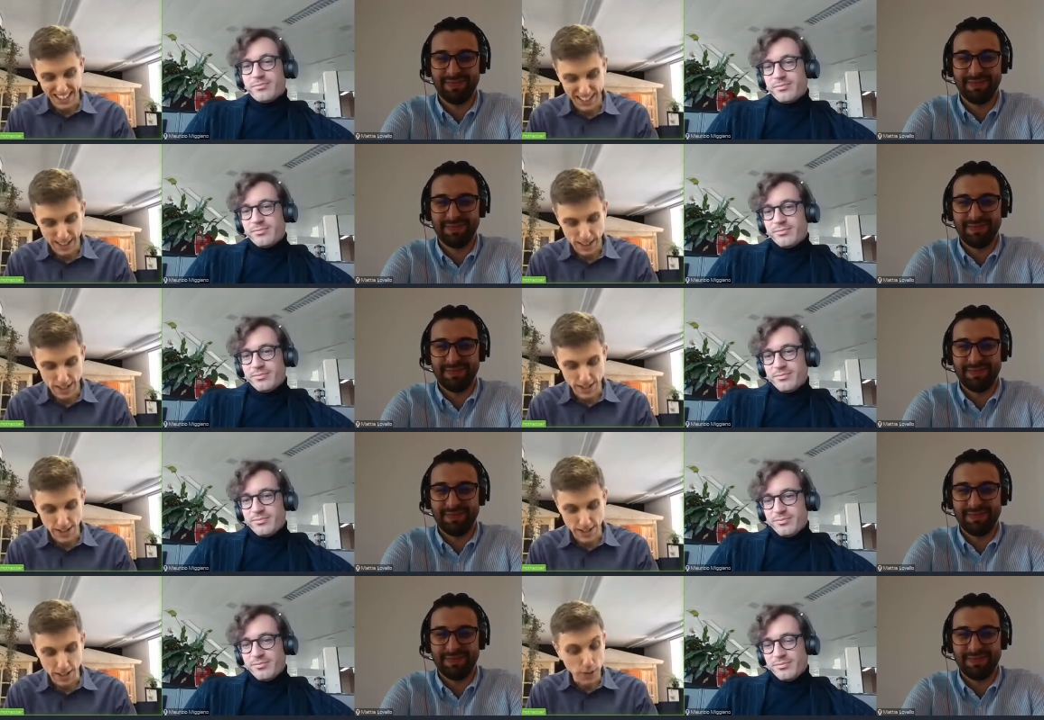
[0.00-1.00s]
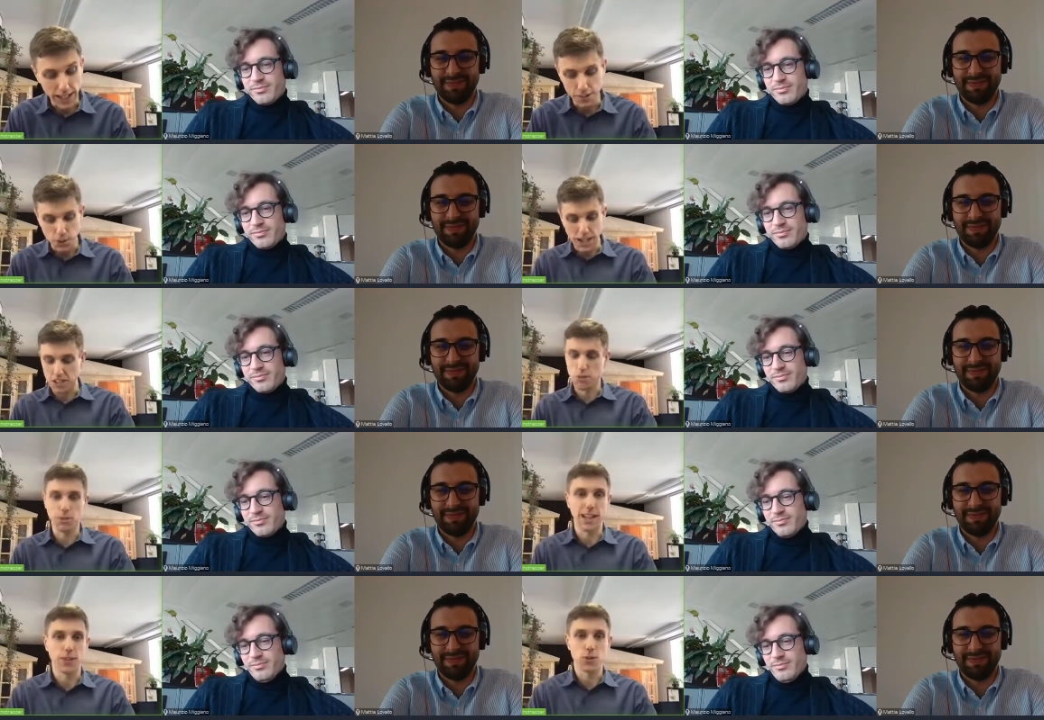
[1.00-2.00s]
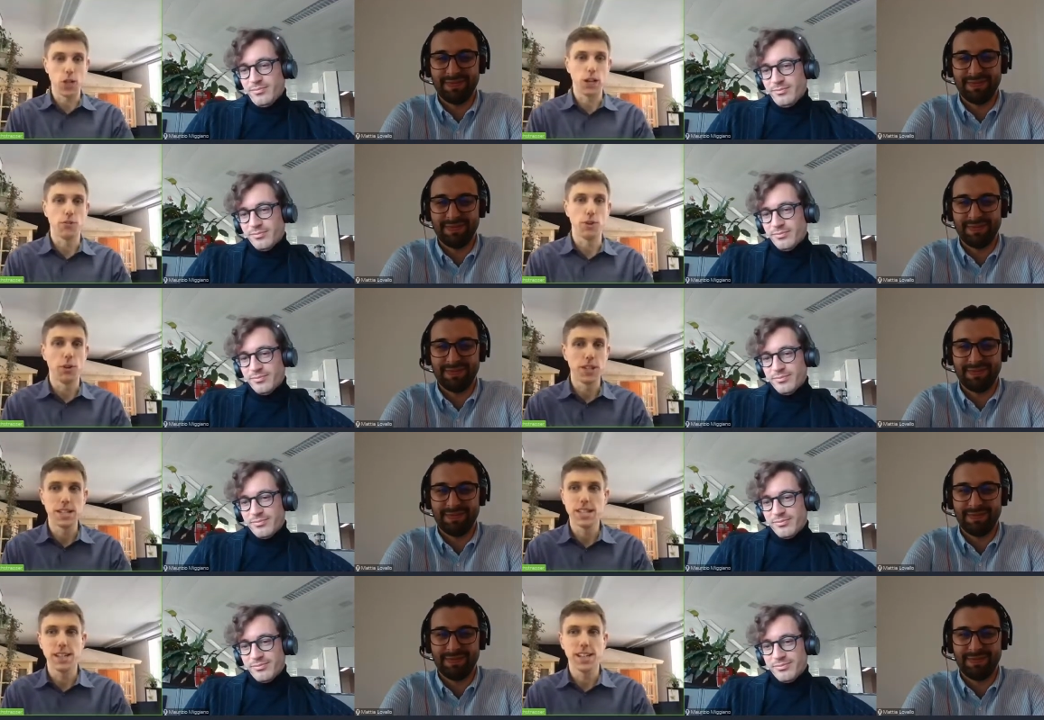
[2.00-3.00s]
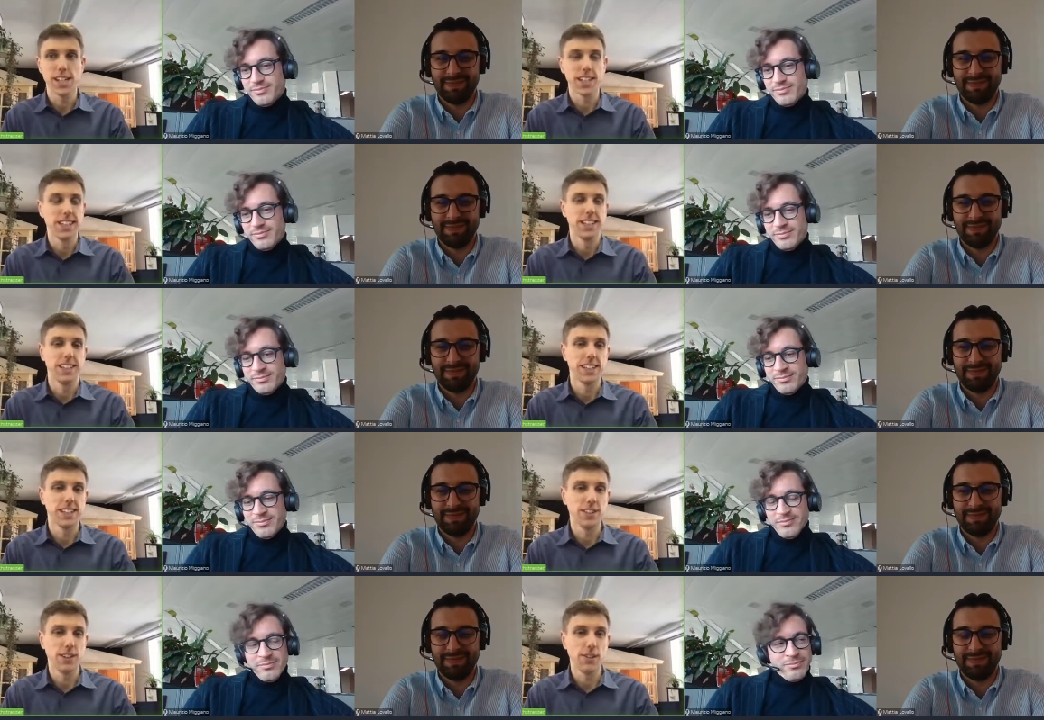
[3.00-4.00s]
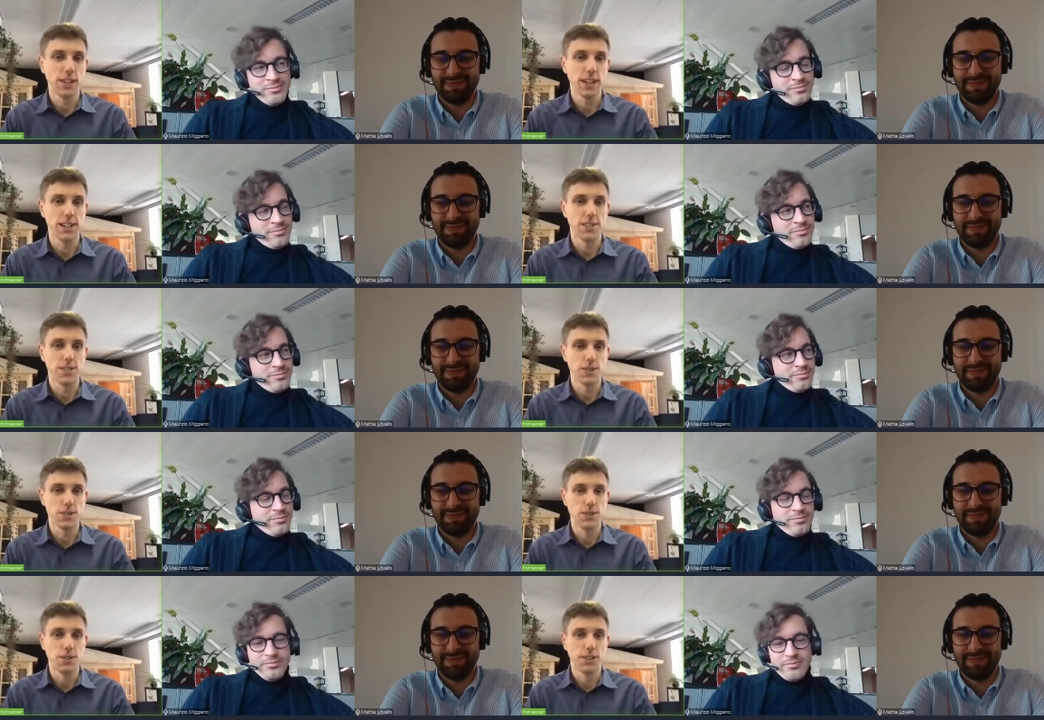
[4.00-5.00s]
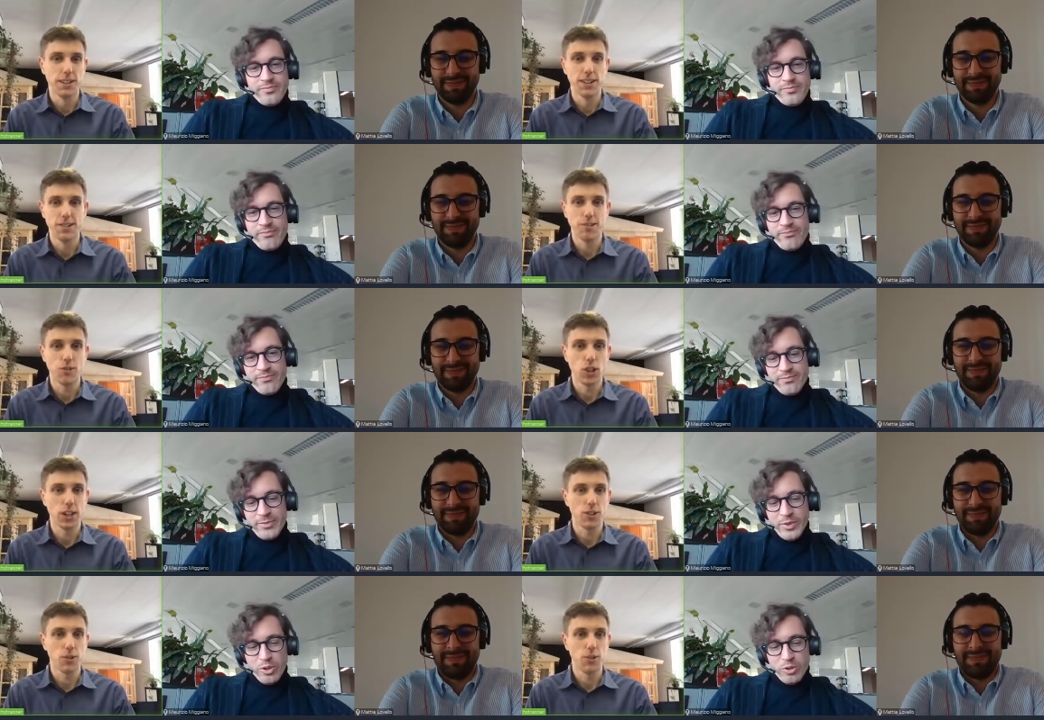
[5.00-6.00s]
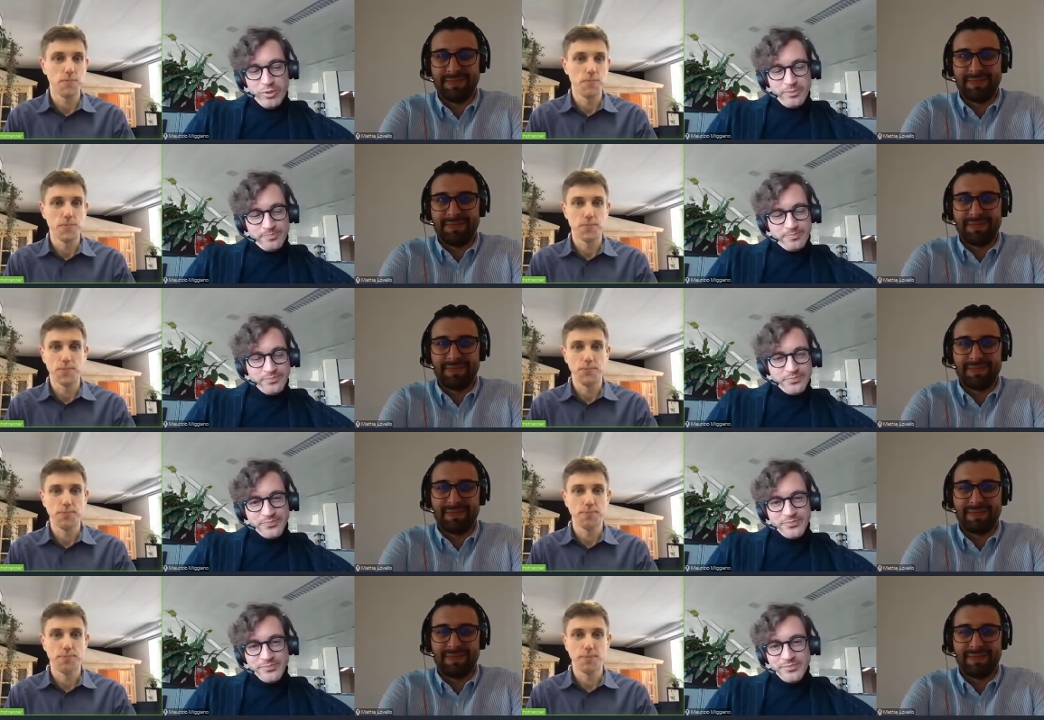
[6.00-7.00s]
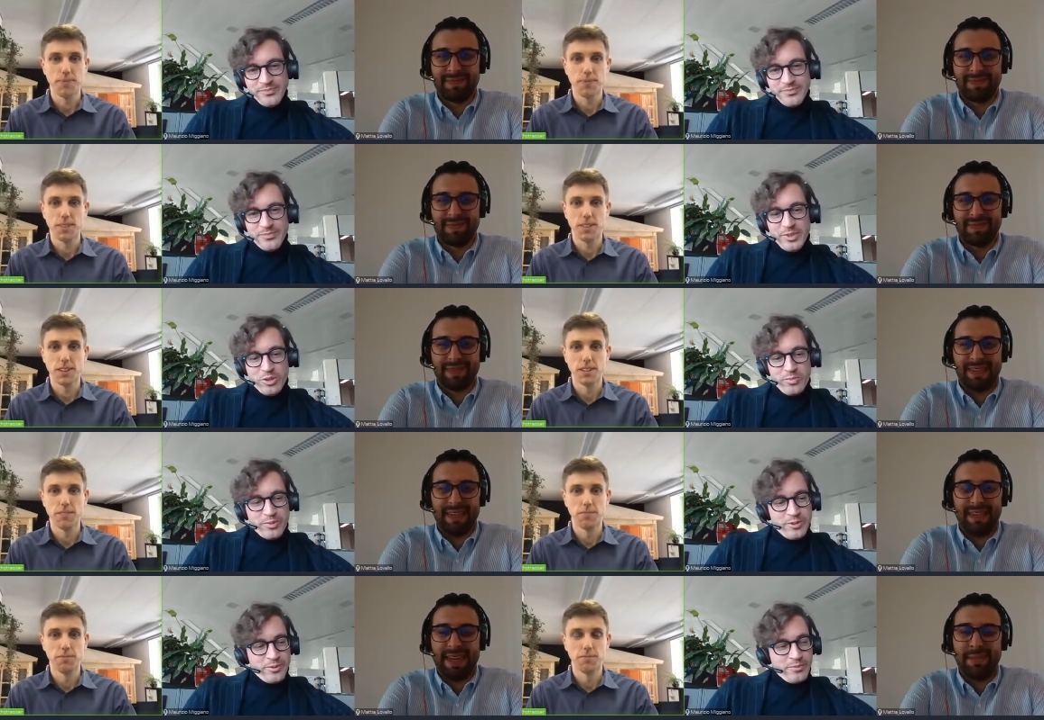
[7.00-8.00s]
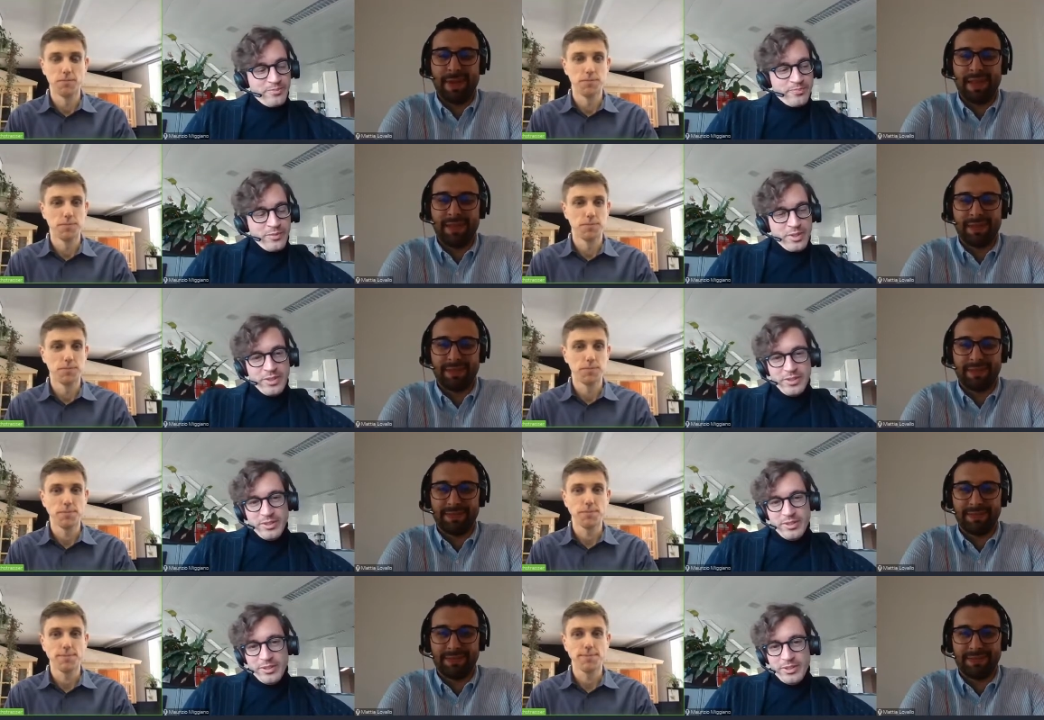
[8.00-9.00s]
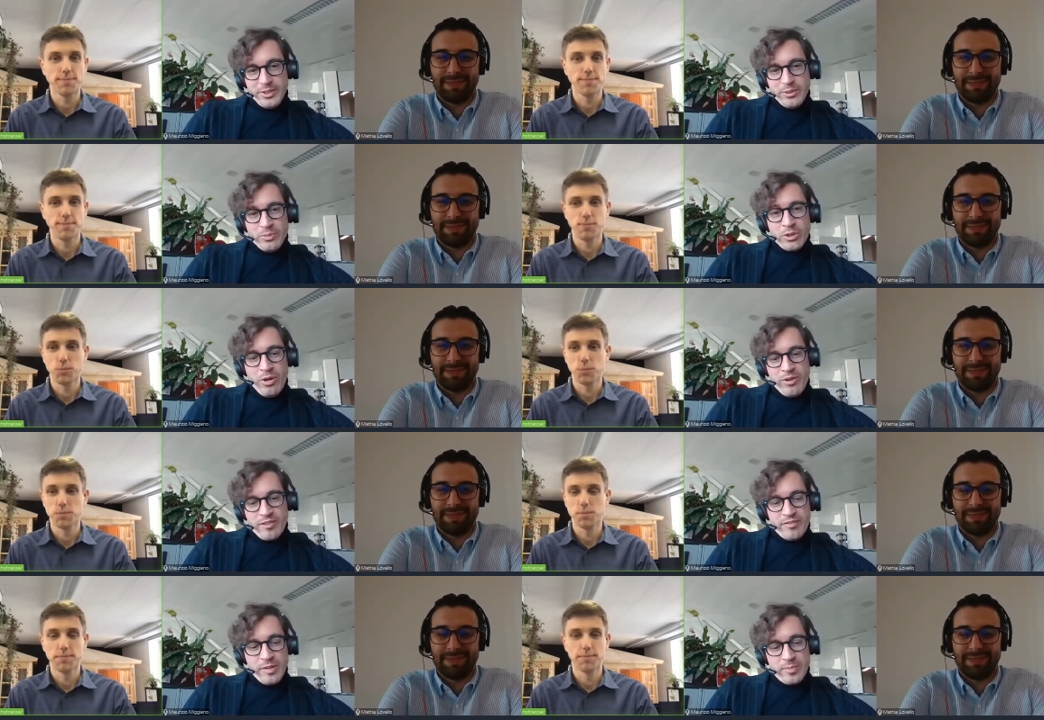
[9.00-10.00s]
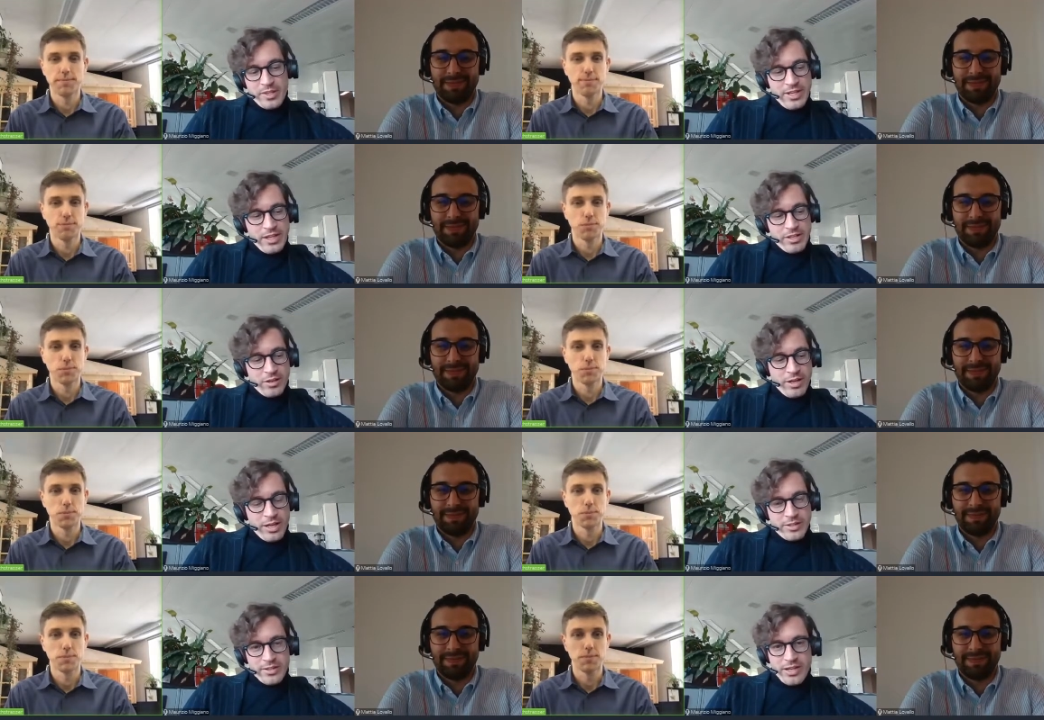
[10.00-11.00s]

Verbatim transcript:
Speaker 1: Um, is there anything else you guys would like to share with the audience here? Uh, anything else you?
Speaker 2: Like to... Nope. Nope. Yeah, I mean, we do have 50% online